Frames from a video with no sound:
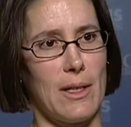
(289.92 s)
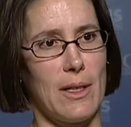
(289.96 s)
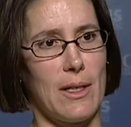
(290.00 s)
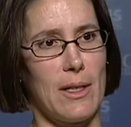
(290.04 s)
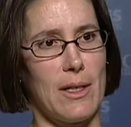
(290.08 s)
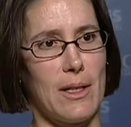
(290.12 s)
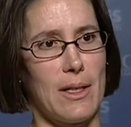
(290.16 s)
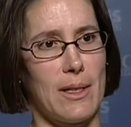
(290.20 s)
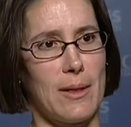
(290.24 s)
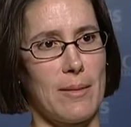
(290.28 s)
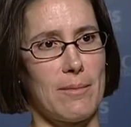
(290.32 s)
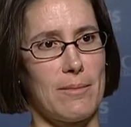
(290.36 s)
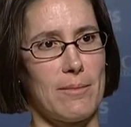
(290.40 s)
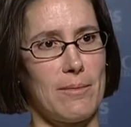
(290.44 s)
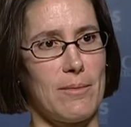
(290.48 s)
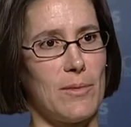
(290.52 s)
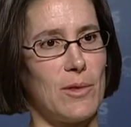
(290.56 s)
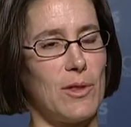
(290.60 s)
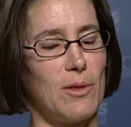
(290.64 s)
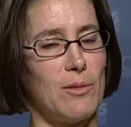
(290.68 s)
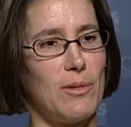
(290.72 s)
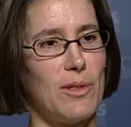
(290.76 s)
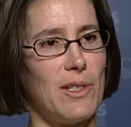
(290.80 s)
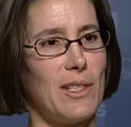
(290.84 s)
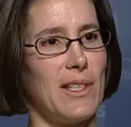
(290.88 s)
Um,
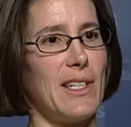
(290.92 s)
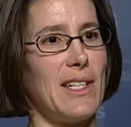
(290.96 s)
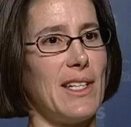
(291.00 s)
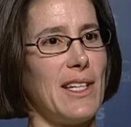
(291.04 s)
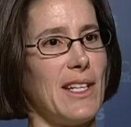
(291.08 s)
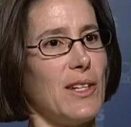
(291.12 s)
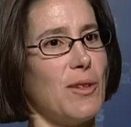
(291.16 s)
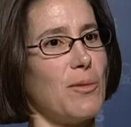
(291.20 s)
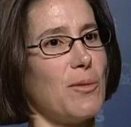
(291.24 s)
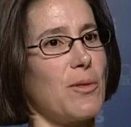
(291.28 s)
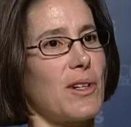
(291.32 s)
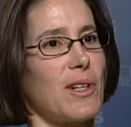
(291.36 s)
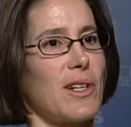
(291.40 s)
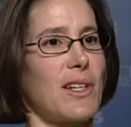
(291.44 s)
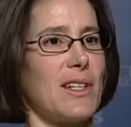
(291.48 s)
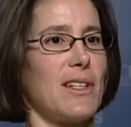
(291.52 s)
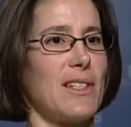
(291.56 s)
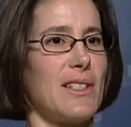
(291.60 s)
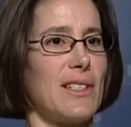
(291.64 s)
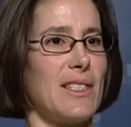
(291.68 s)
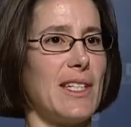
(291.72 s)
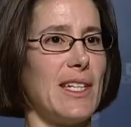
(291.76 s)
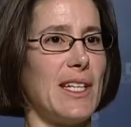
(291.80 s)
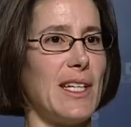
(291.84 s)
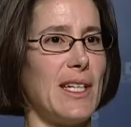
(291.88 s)
you really need to work in
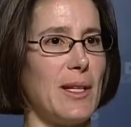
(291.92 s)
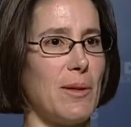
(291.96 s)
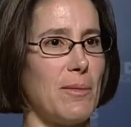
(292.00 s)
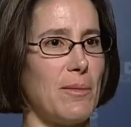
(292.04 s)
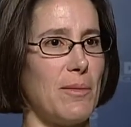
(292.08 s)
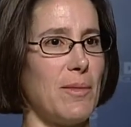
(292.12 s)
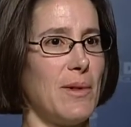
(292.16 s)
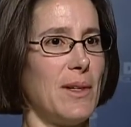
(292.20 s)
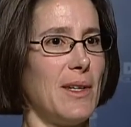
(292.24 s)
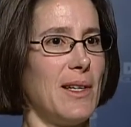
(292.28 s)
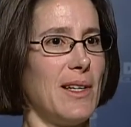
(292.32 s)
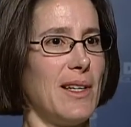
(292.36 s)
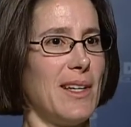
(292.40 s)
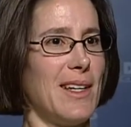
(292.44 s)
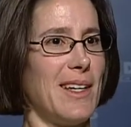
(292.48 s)
a team